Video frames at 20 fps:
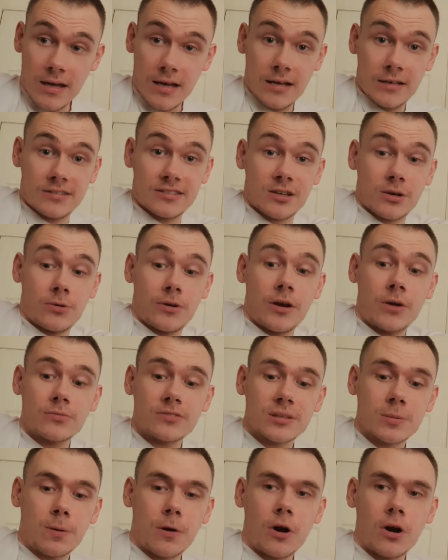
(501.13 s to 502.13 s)
So don't
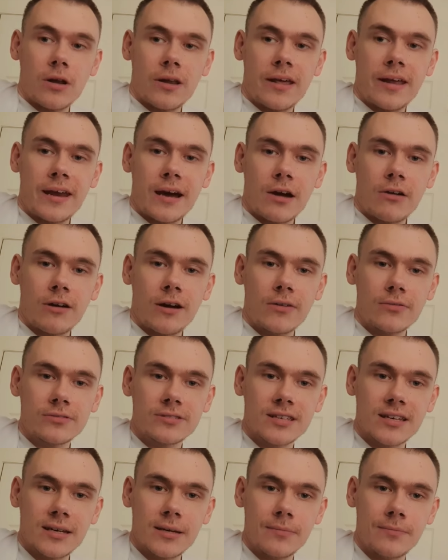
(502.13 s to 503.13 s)
support an NRL
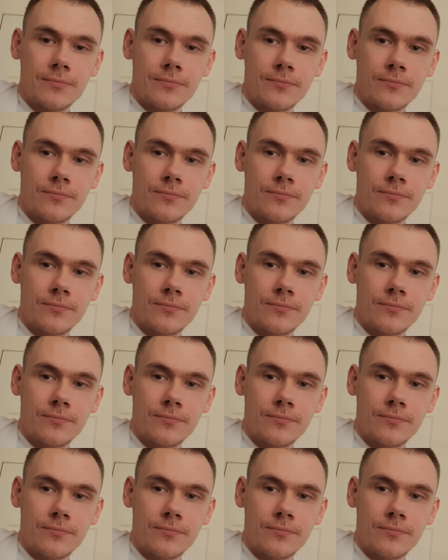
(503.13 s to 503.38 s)
team.